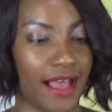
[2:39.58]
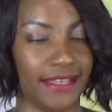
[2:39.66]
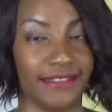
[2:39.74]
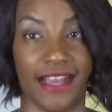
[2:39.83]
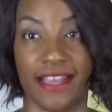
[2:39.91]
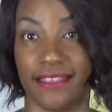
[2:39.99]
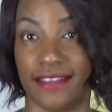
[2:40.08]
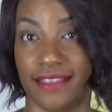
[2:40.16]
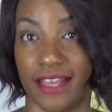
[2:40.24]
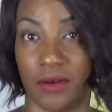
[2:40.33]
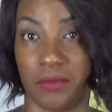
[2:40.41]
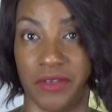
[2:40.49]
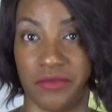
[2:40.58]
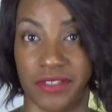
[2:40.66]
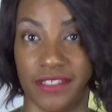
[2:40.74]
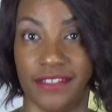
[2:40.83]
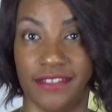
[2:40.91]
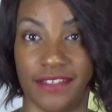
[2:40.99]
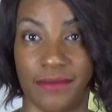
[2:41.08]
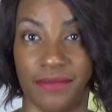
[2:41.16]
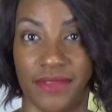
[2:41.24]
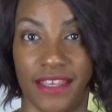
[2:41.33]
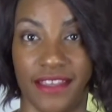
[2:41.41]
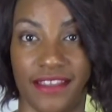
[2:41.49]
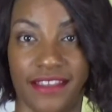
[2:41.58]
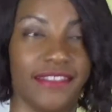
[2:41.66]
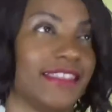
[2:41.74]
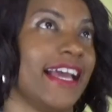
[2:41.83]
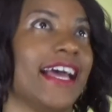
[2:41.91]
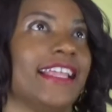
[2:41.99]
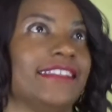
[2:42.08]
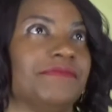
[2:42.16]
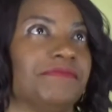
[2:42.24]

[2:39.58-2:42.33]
and I think that will be really something that